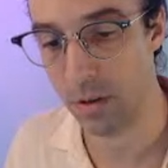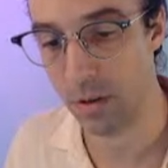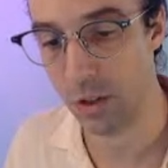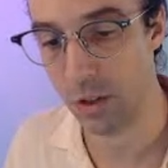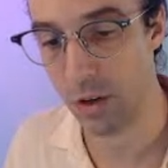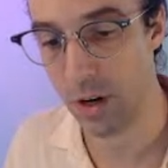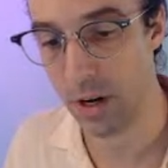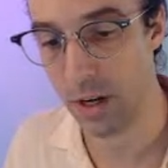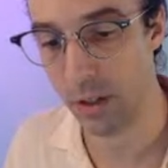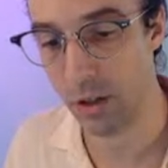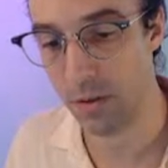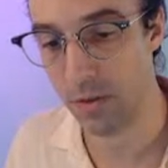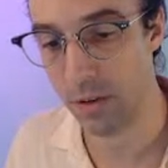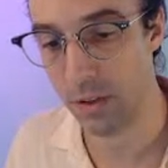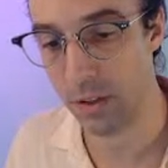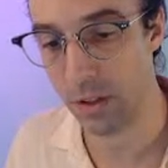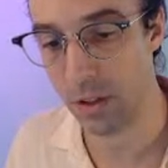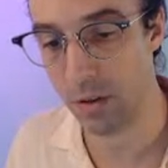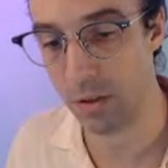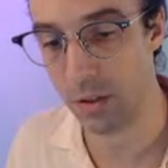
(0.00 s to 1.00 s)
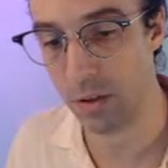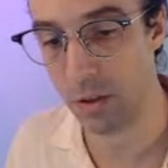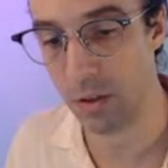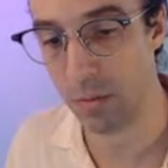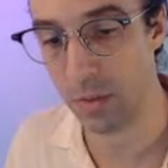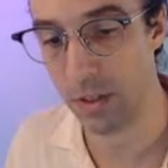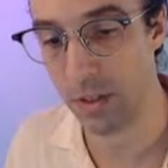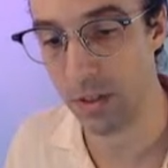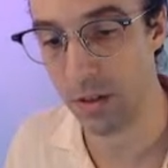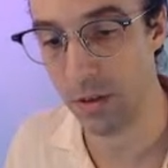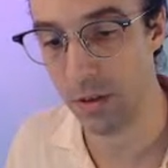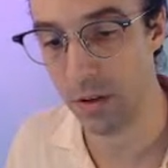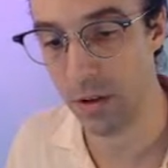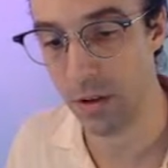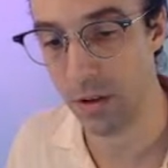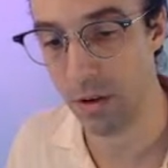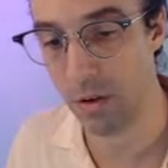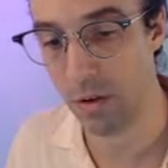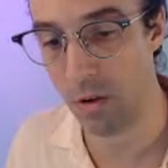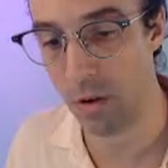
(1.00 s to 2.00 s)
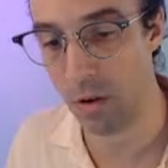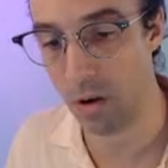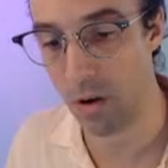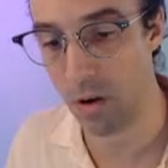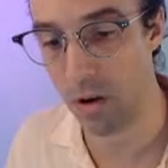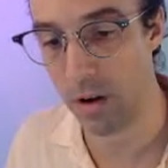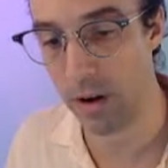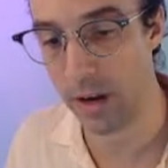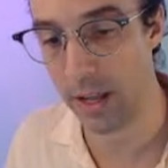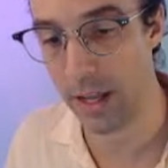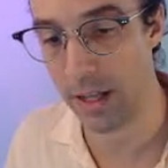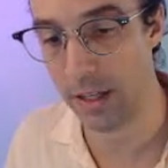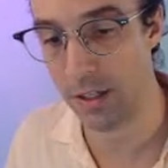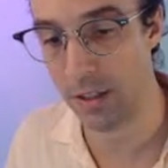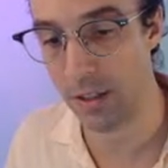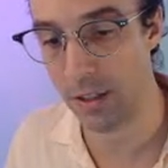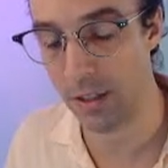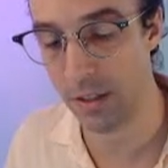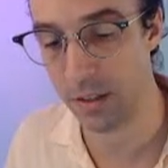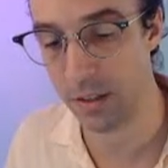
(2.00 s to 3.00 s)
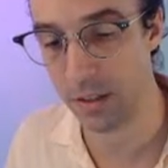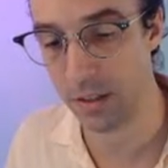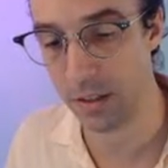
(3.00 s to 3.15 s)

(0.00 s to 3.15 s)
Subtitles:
Trying to go for cute, so that means no hard edges.